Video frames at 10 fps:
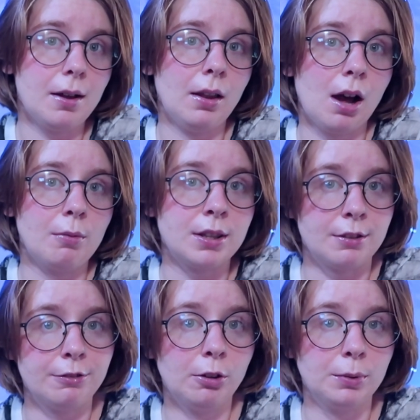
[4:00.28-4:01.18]
along with
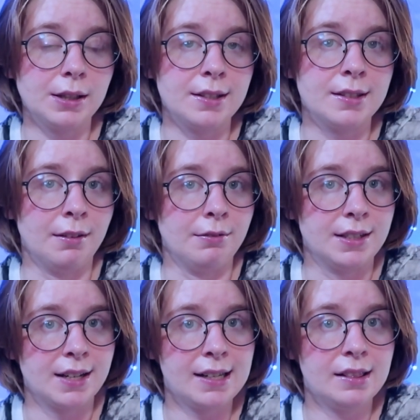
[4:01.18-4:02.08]
the full release of
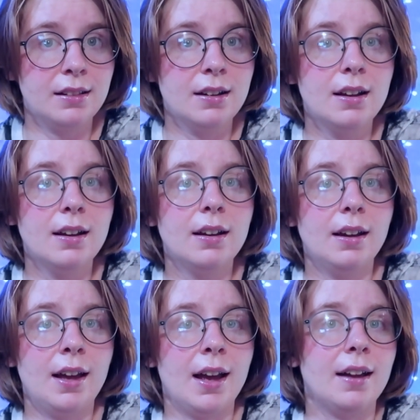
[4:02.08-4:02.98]
the title,
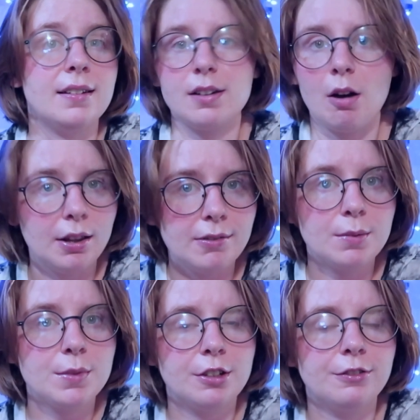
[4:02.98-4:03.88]
and all of
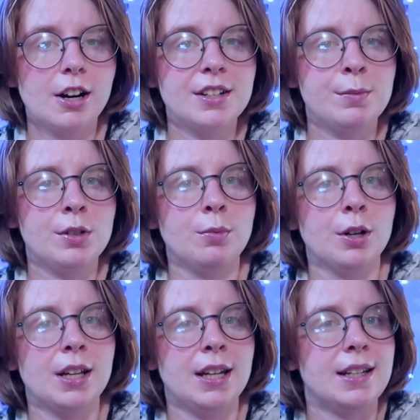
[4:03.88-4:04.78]
them so far seem to
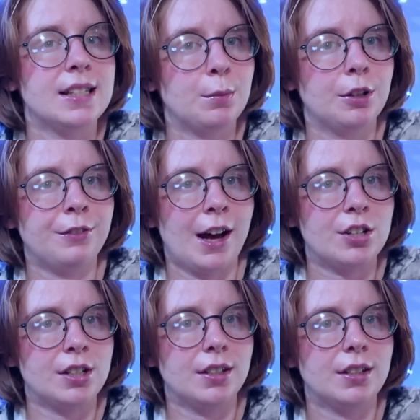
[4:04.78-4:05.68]
work in a similar
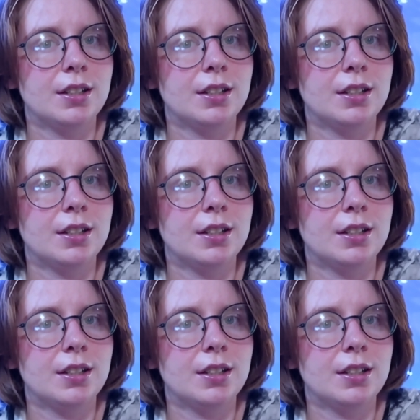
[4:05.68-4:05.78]
fashion.